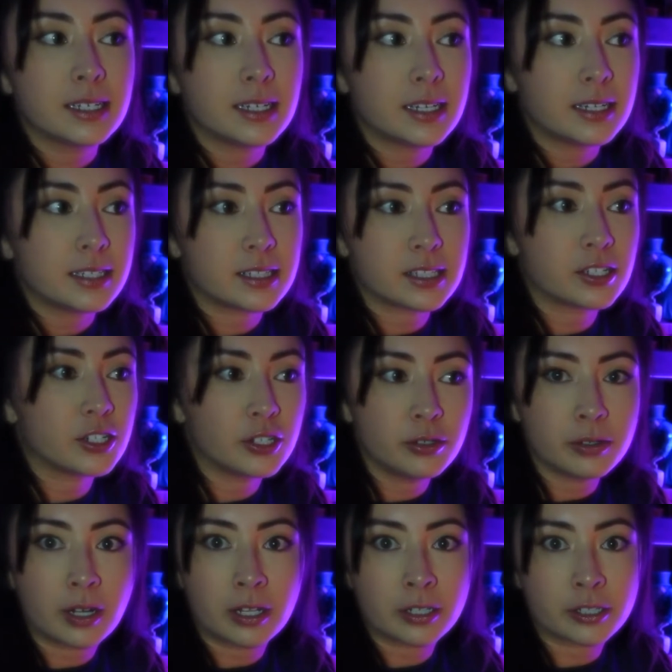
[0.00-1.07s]
It's a
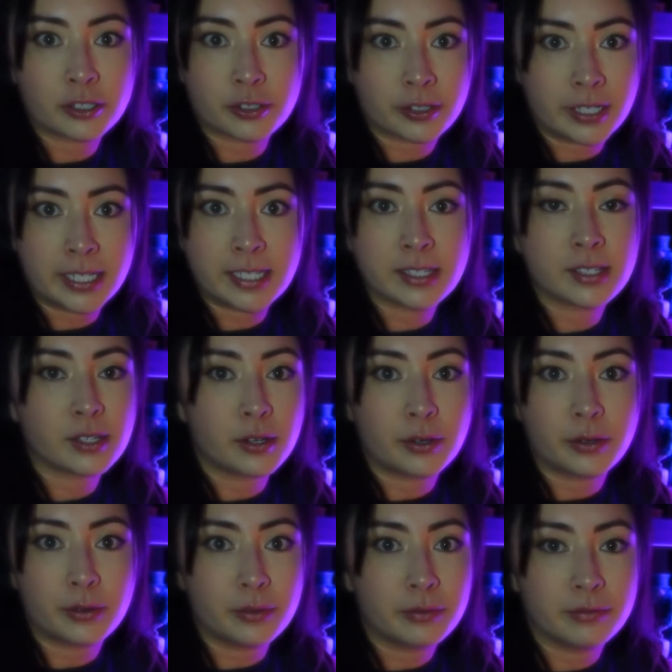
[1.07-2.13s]
$2 tree,
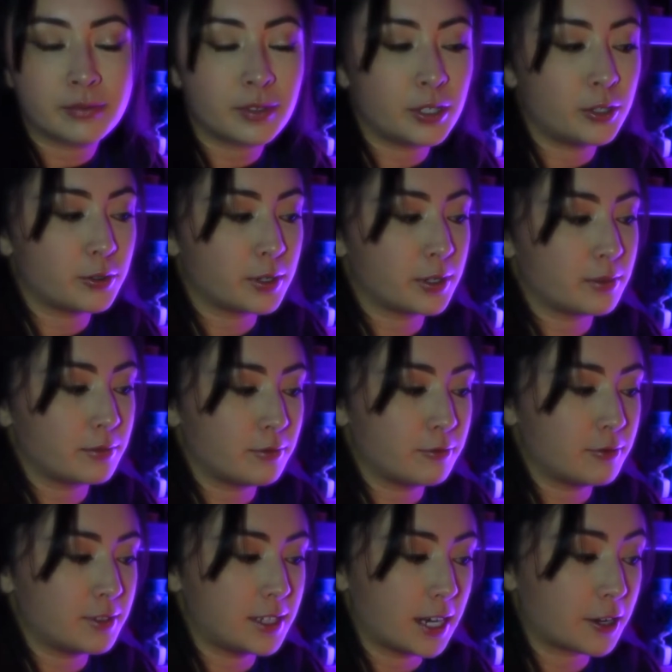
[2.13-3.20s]
so you can
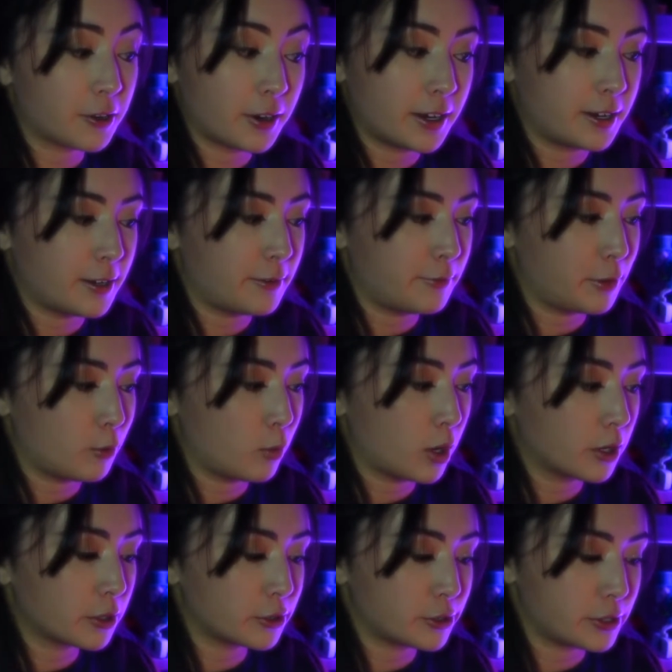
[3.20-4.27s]
decorate it if you
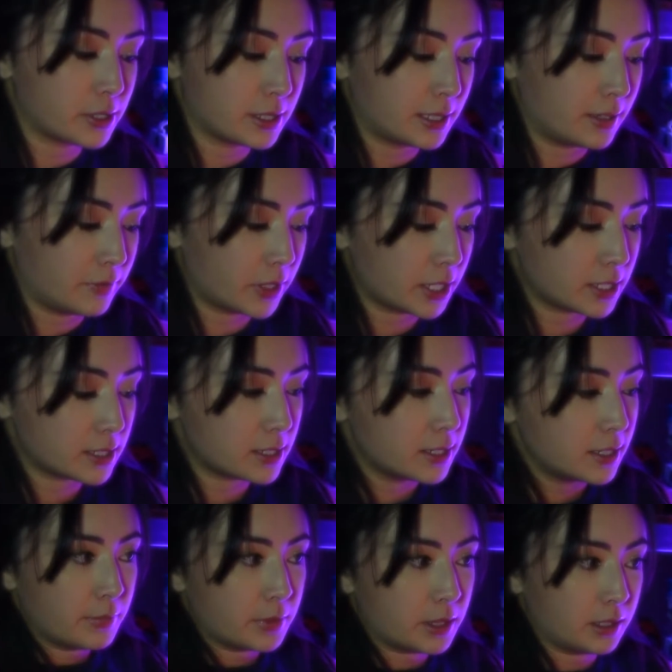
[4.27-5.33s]
want or just leave it.
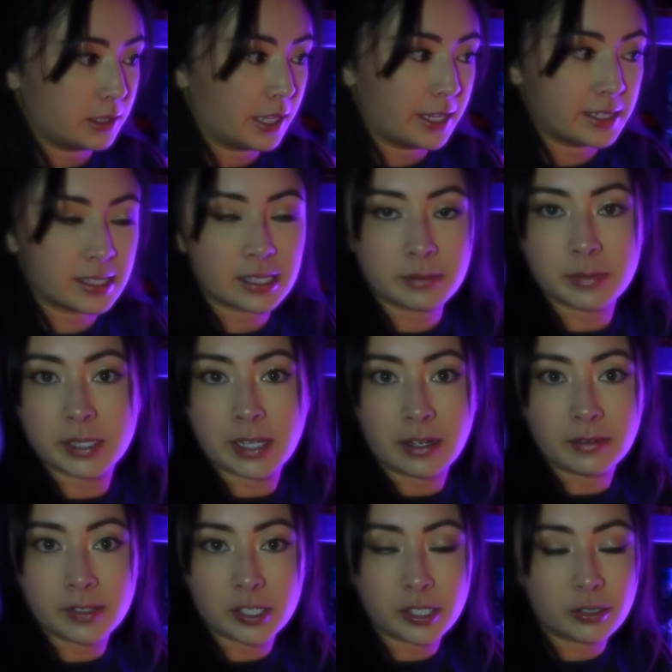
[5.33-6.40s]
The lights
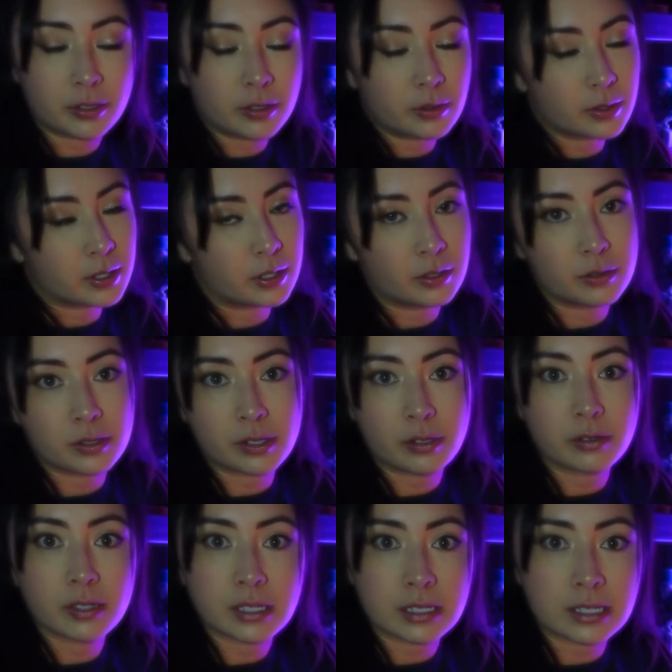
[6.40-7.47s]
themselves too, you can use
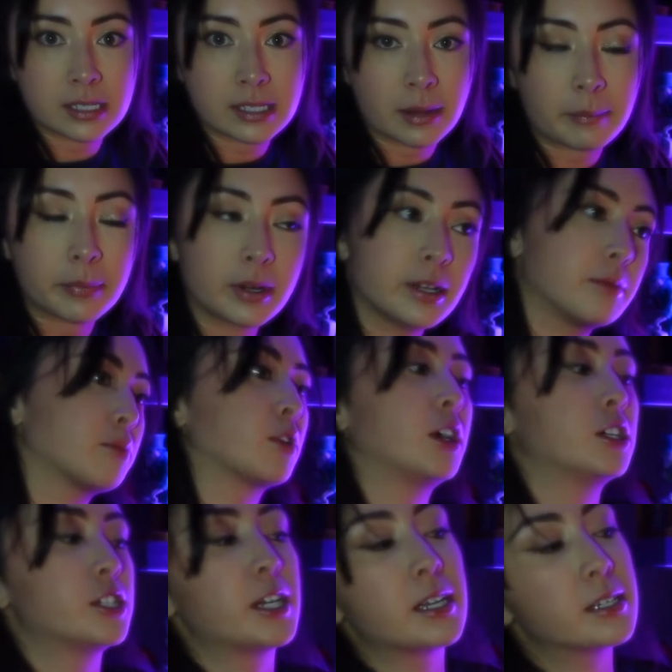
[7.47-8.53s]
those in a separate
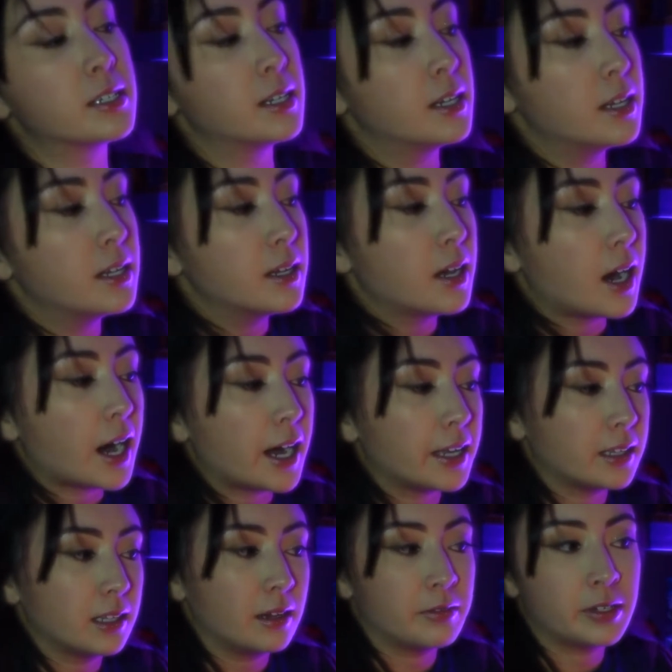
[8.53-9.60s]
project. I
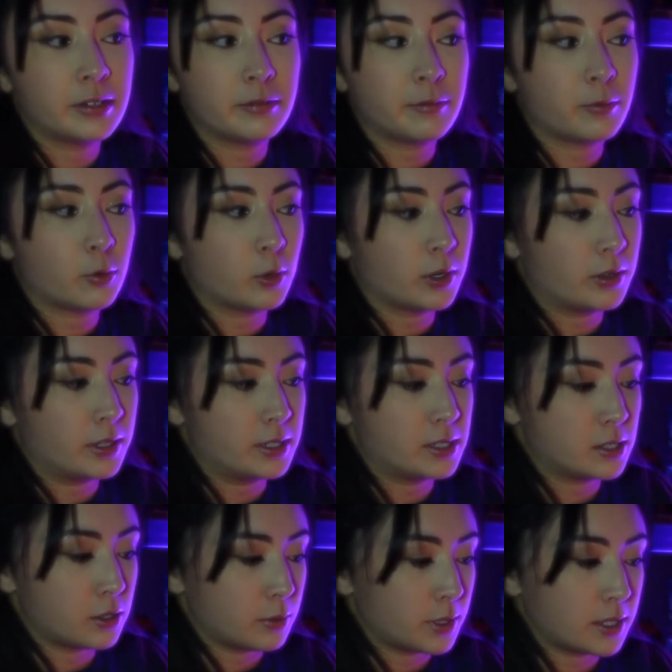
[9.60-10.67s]
love it for this
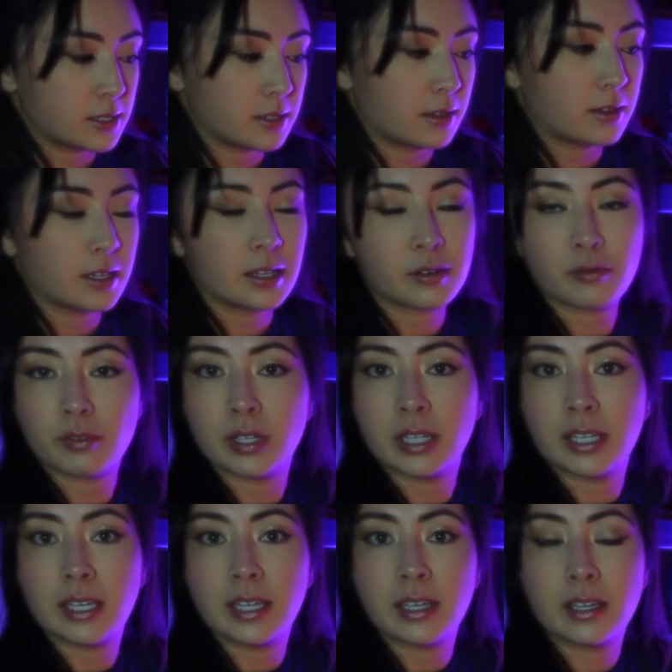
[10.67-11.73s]
though because I think it
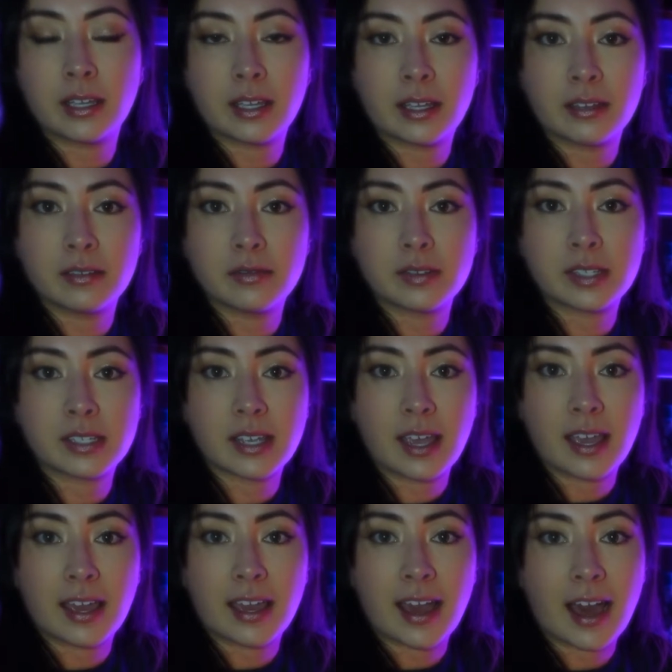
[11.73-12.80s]
really gives
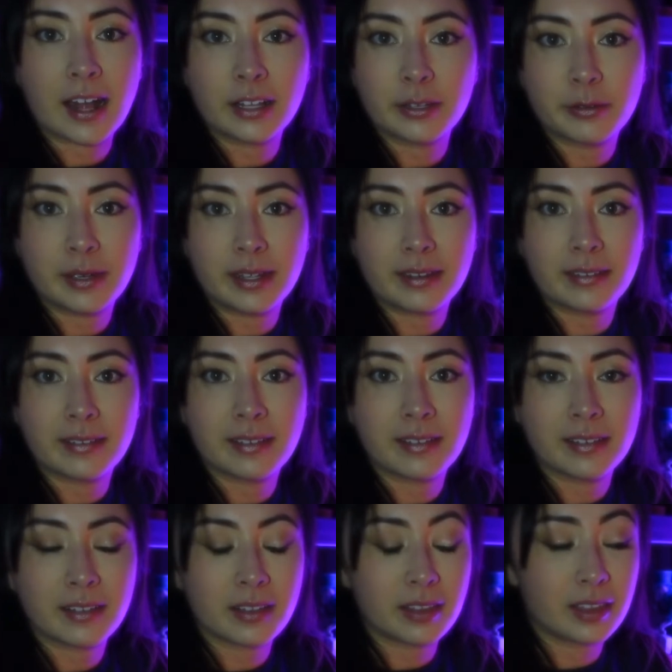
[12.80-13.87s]
a Halloween
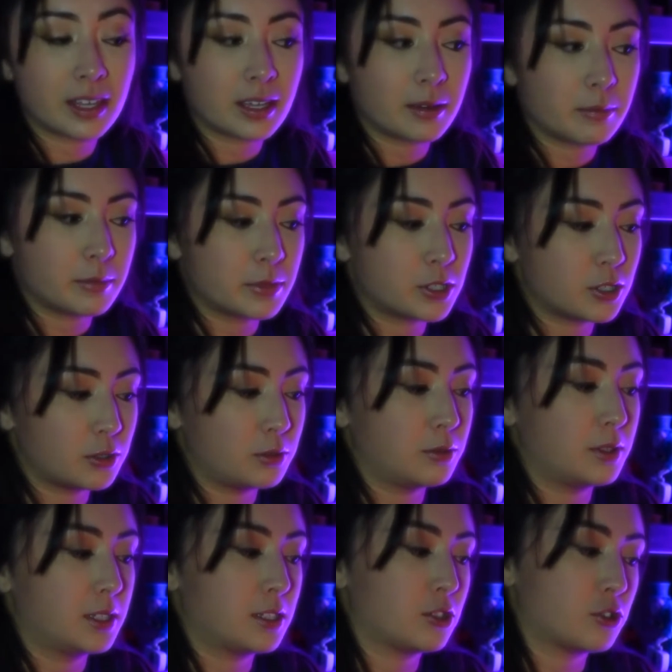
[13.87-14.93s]
theme to
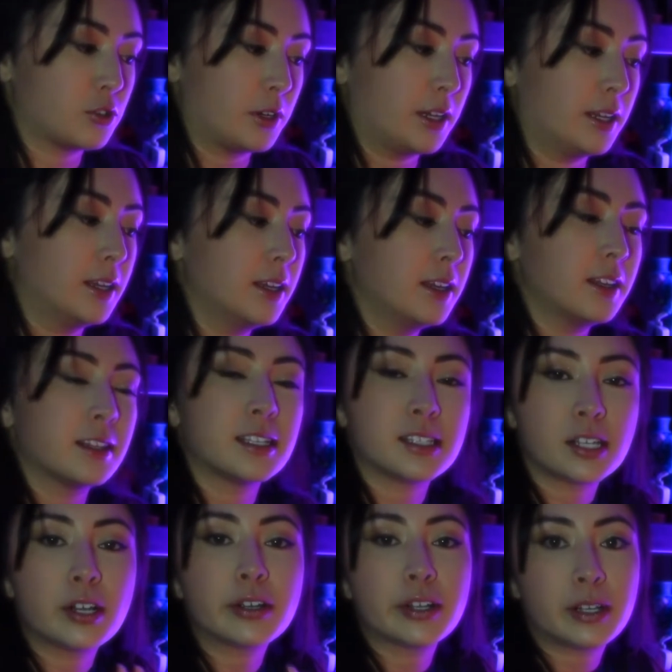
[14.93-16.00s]
this tree that's
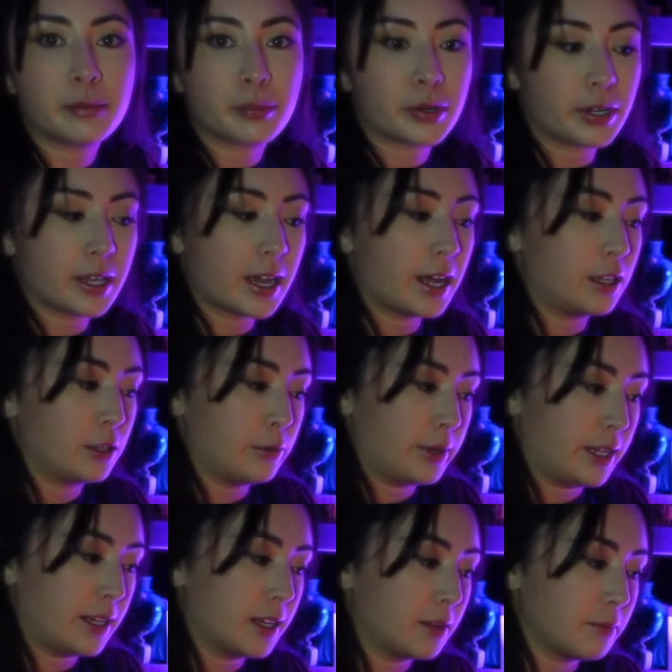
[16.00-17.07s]
already pretty
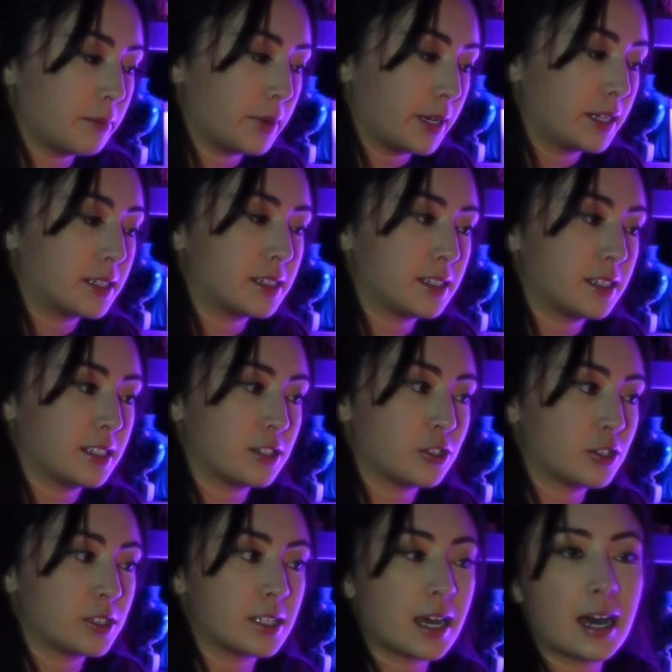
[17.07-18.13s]
Halloween-y, but this
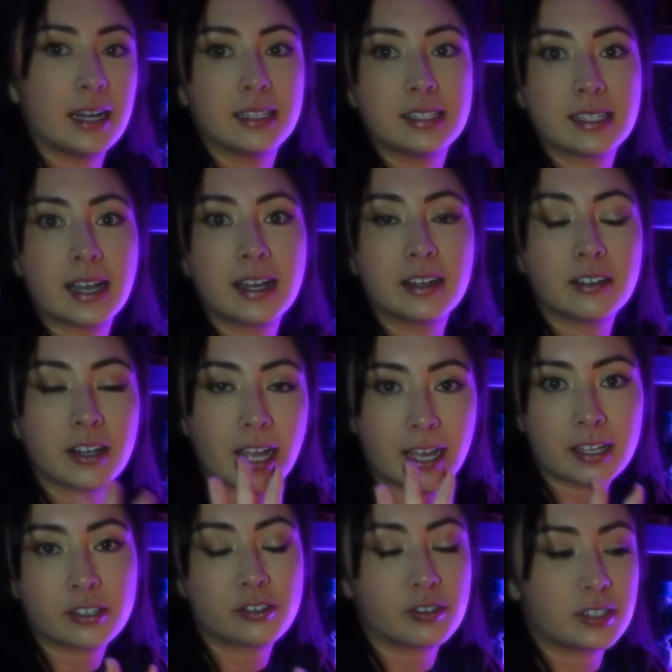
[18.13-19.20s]
just adds that
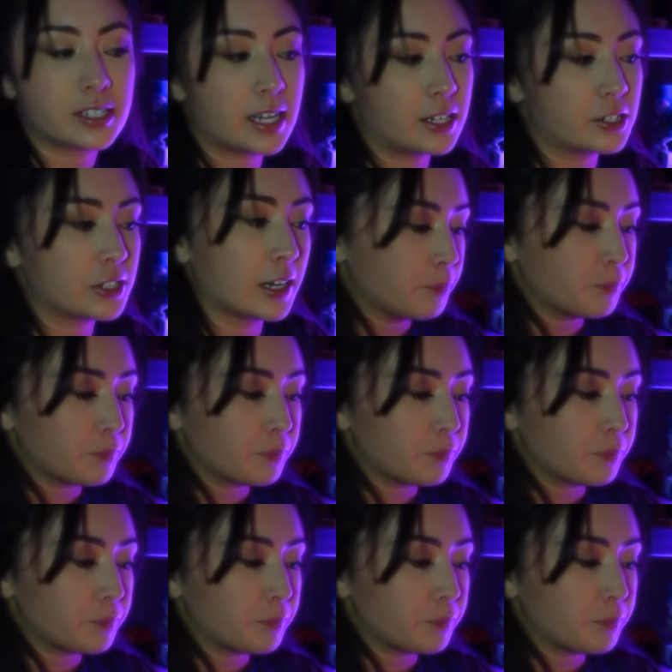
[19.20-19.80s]
extra touch now.